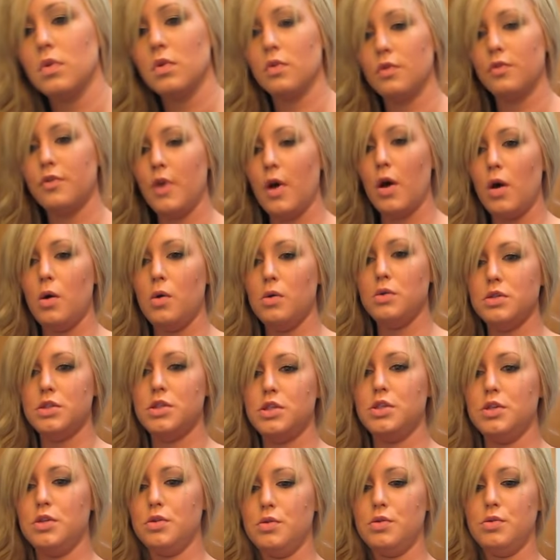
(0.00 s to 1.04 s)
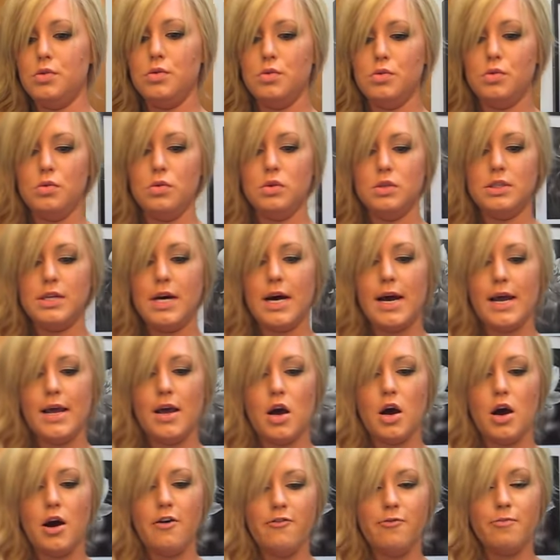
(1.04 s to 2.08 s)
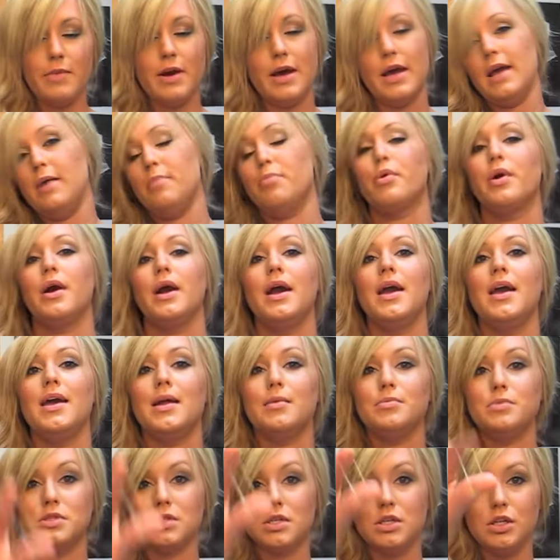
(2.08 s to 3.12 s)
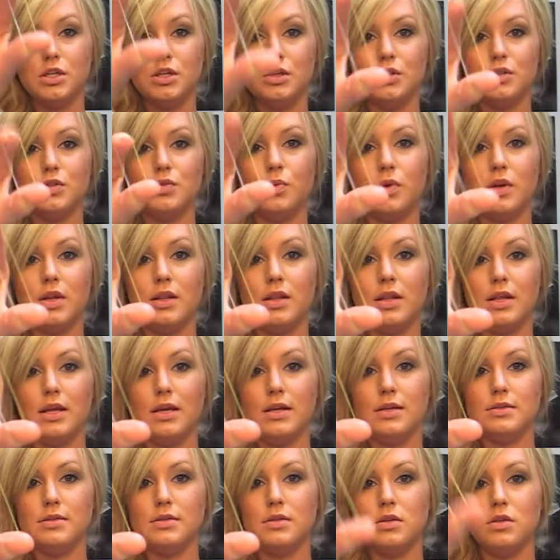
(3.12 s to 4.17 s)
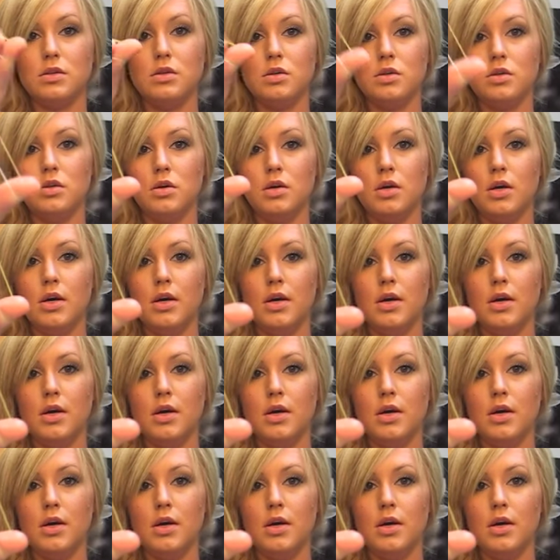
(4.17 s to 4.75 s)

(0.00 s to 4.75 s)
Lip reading: So to tie off my braid, I'm just going to use one of these little,